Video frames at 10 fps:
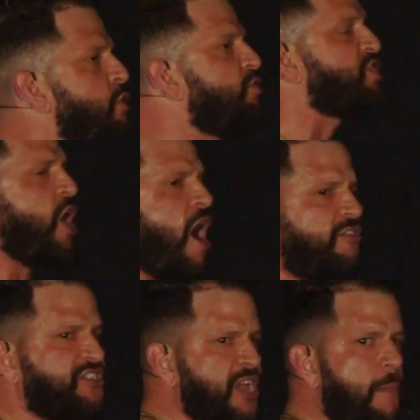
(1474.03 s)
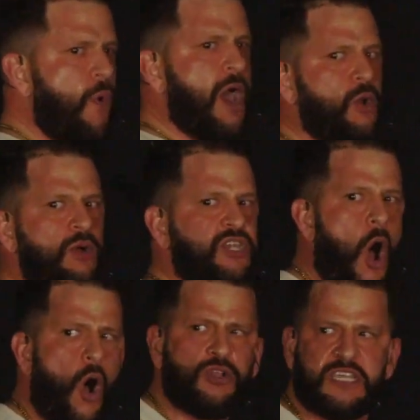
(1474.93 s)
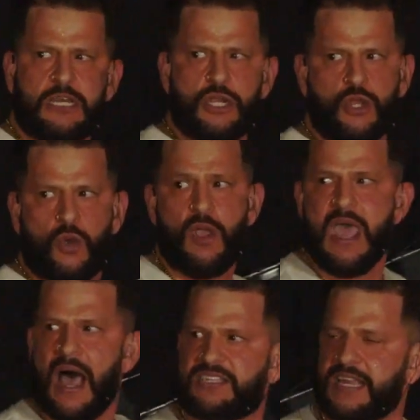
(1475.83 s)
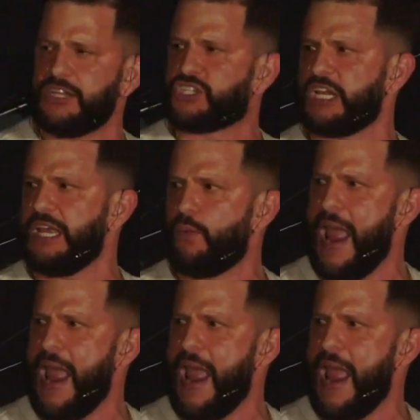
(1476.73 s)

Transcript: you serve someone who is holding you essentially